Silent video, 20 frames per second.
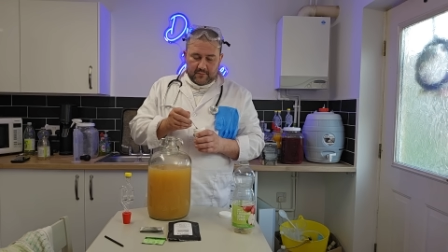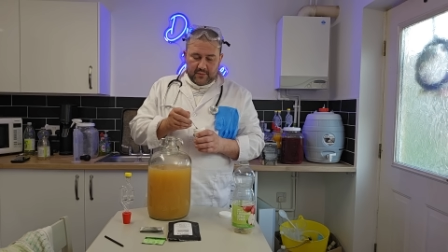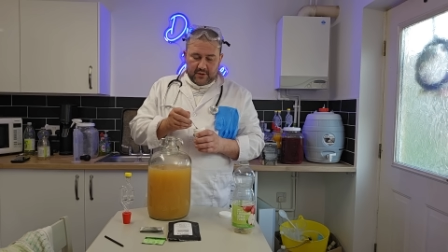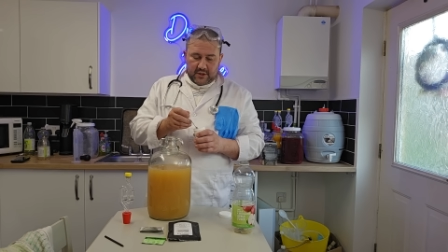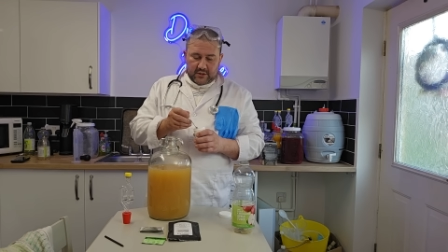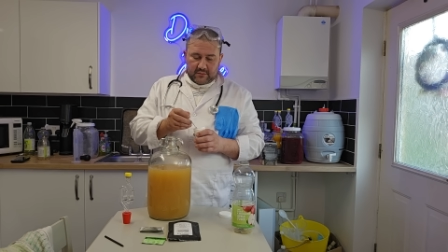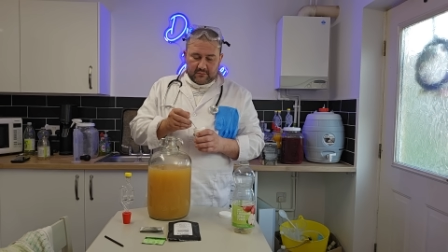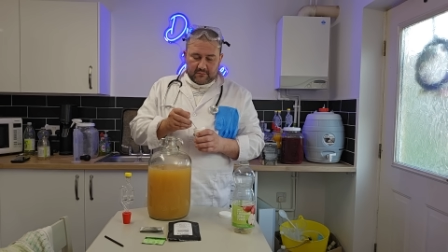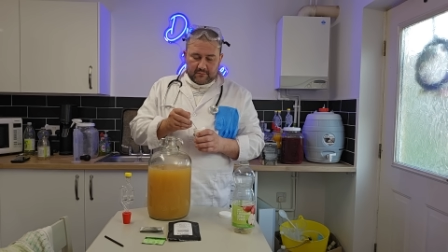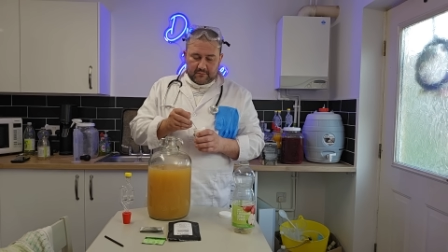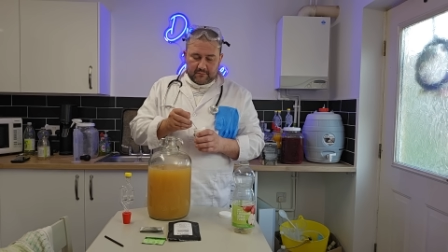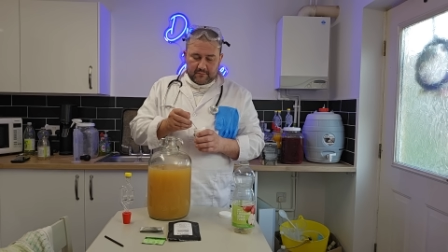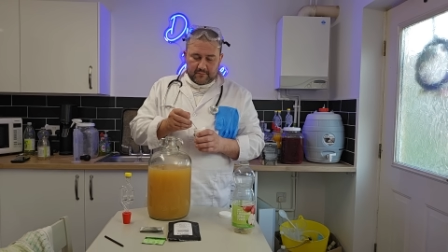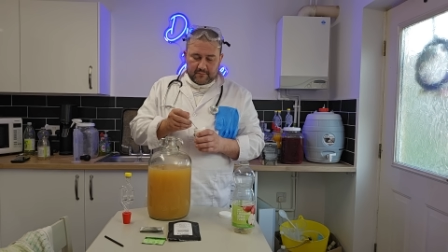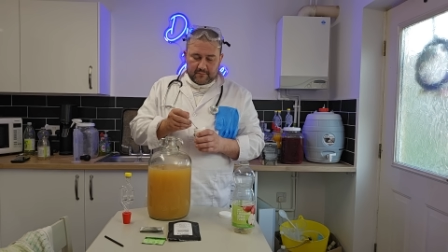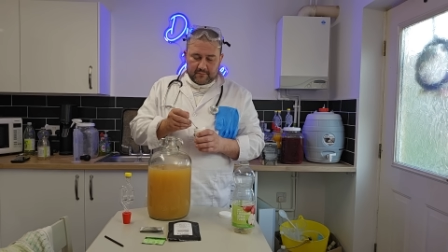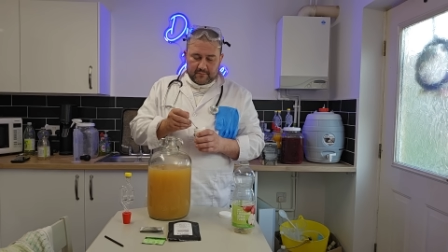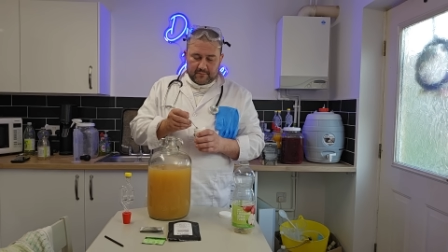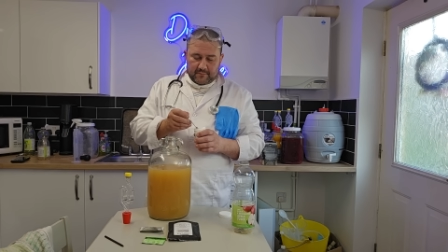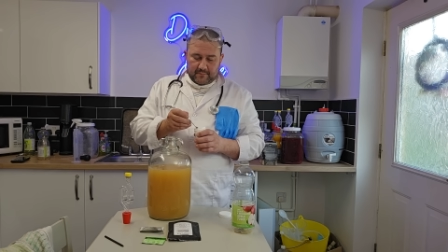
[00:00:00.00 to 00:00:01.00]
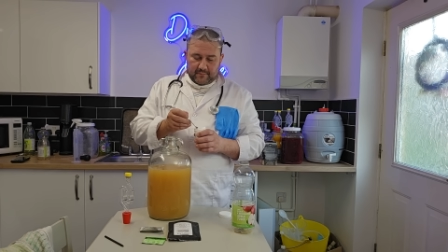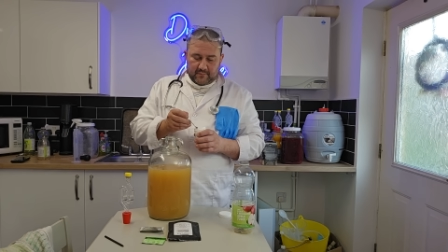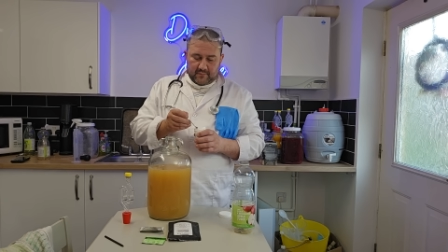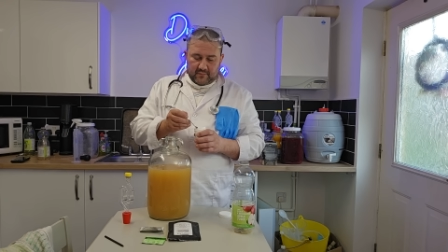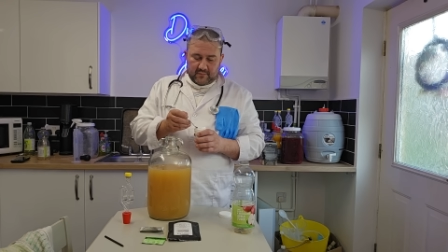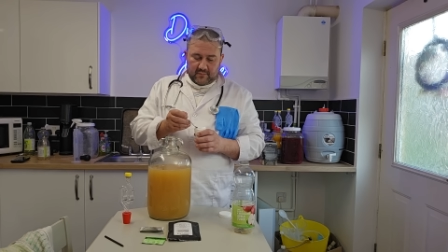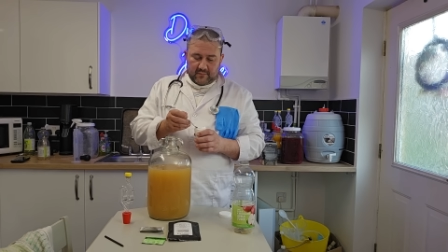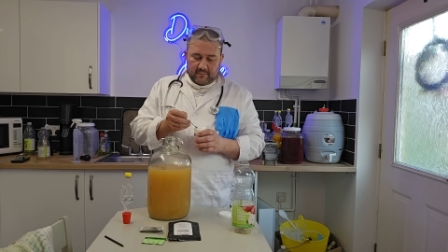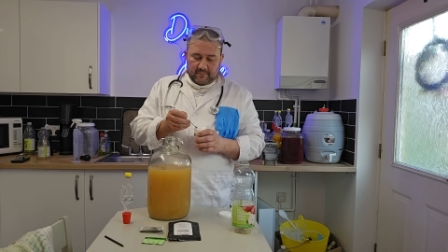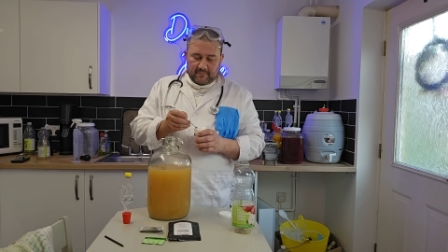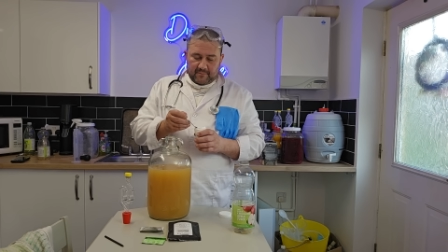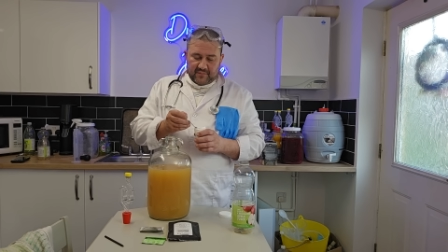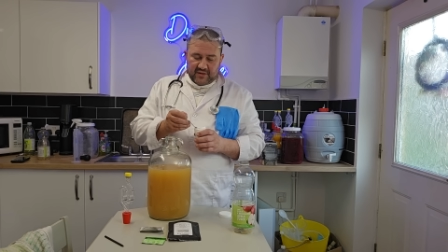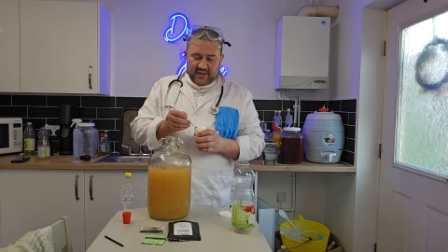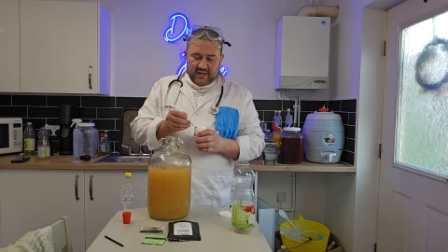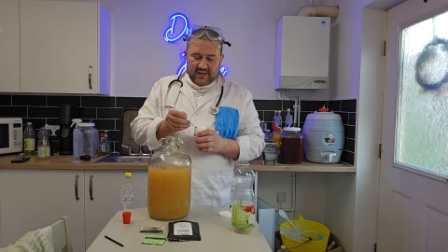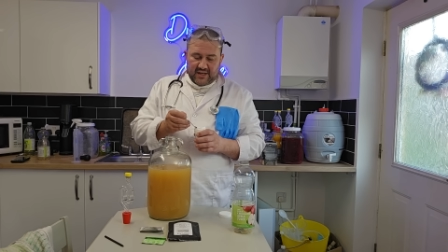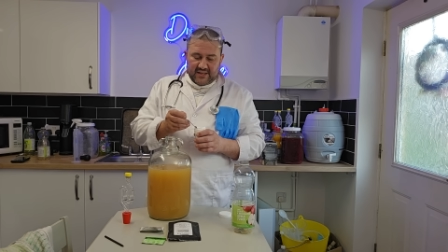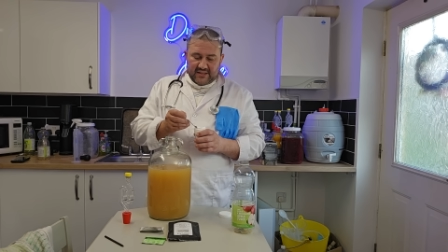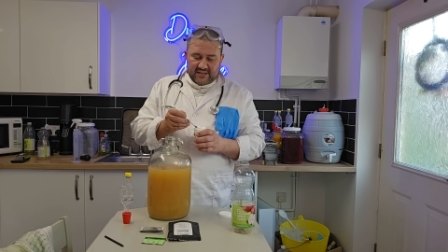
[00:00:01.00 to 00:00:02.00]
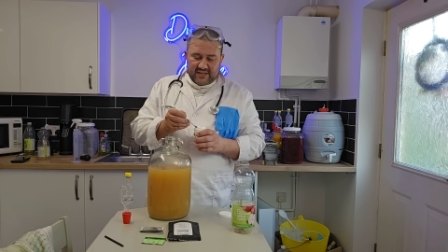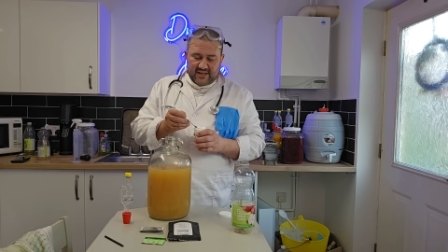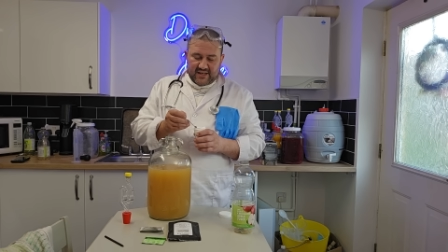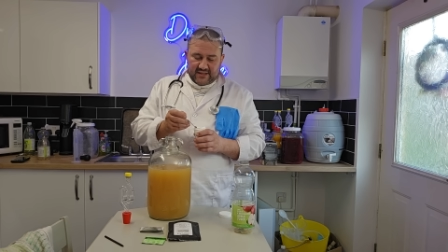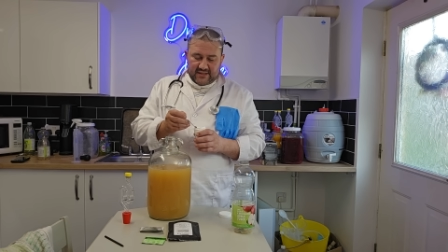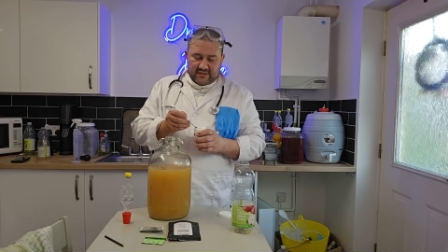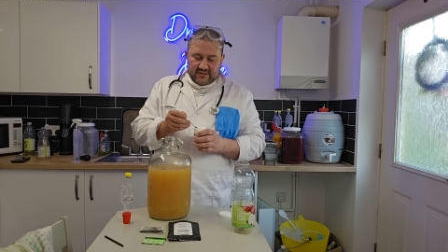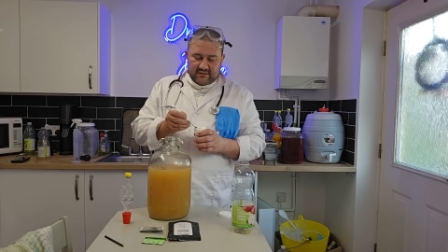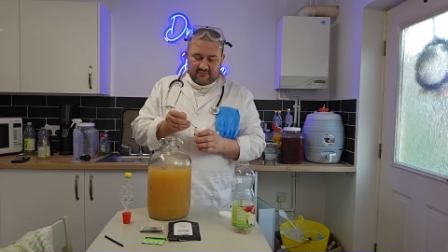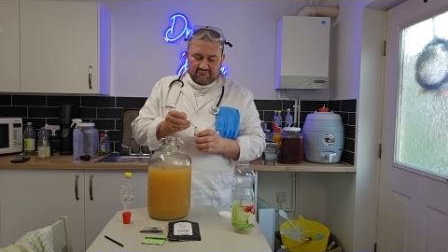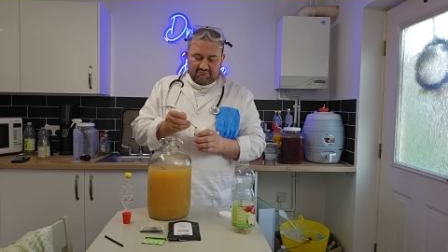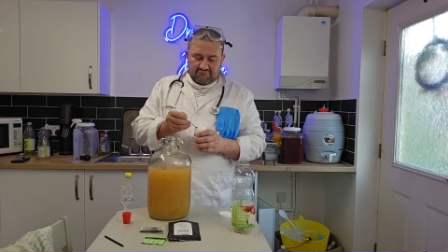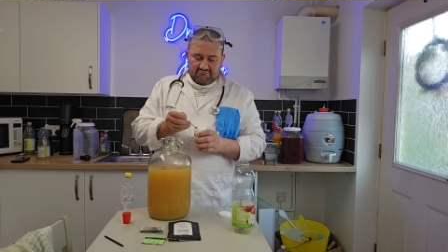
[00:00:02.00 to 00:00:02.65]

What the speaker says: But let's add